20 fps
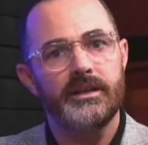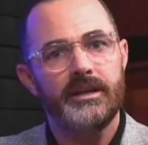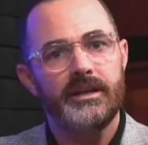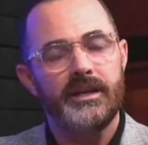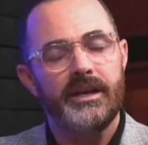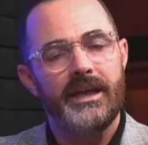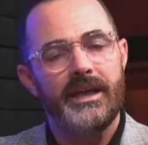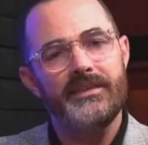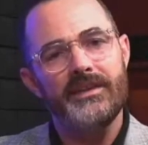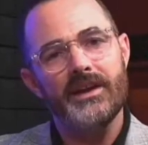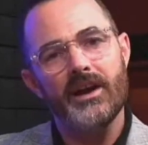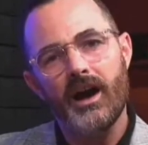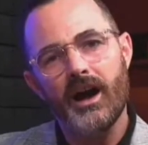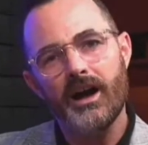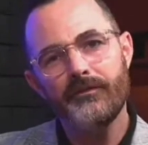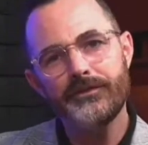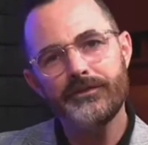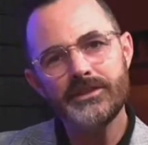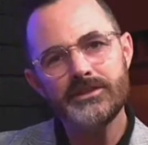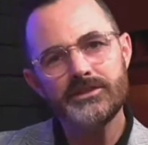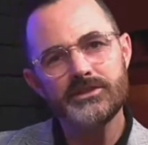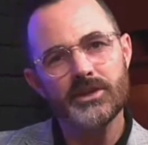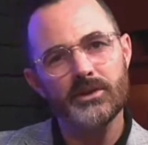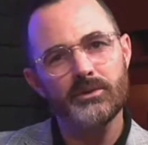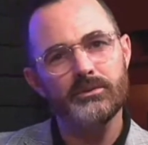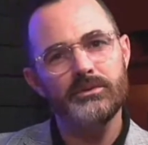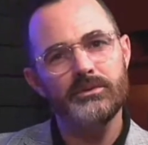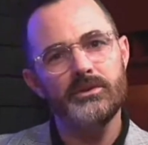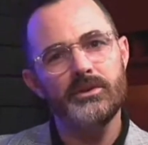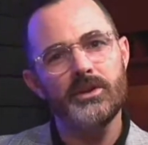and they often
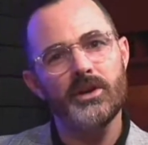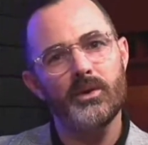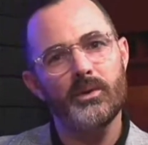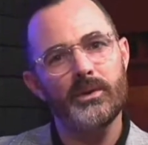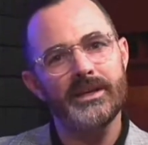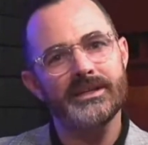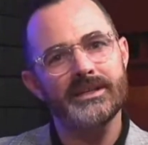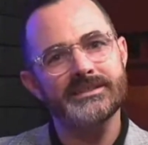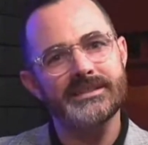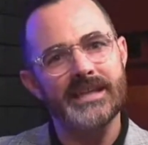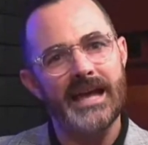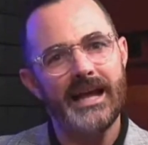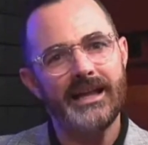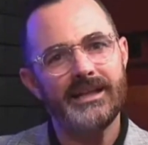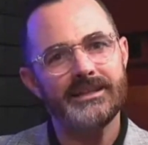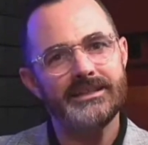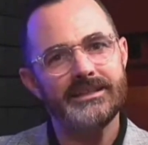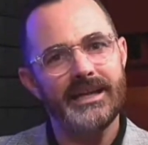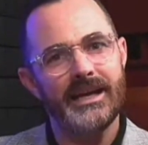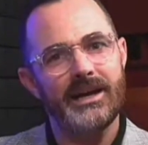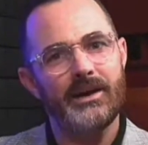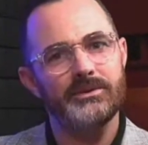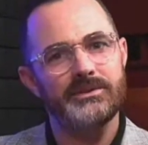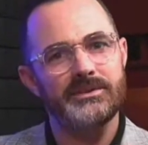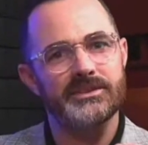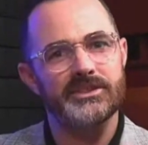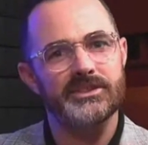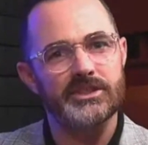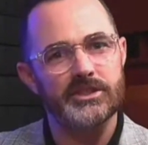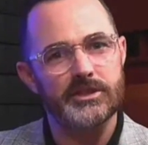don't know exactly how
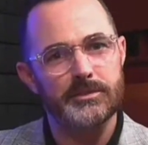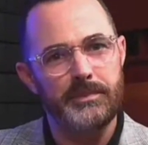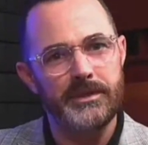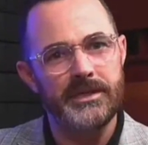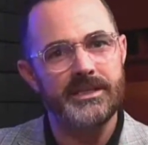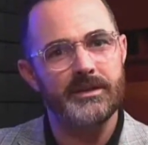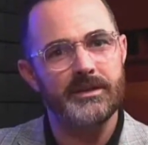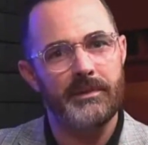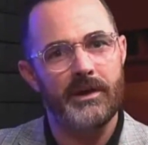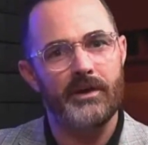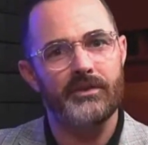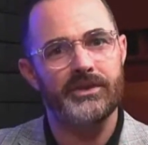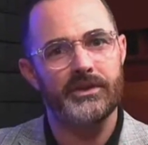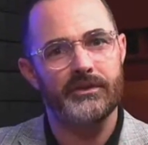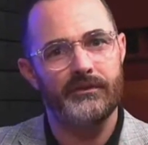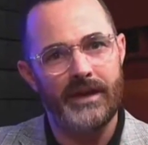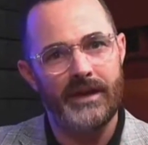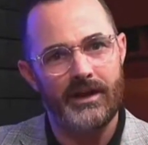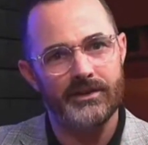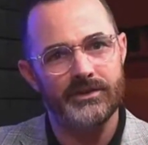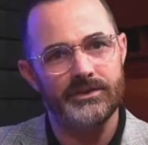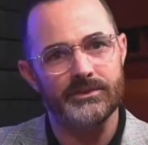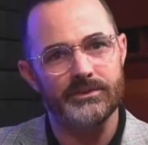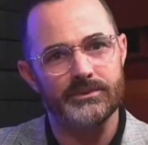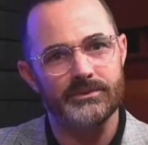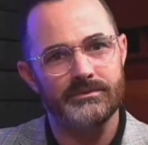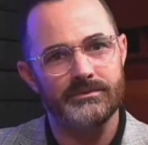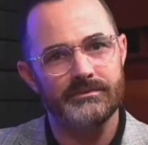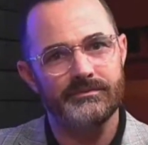to speak about their value.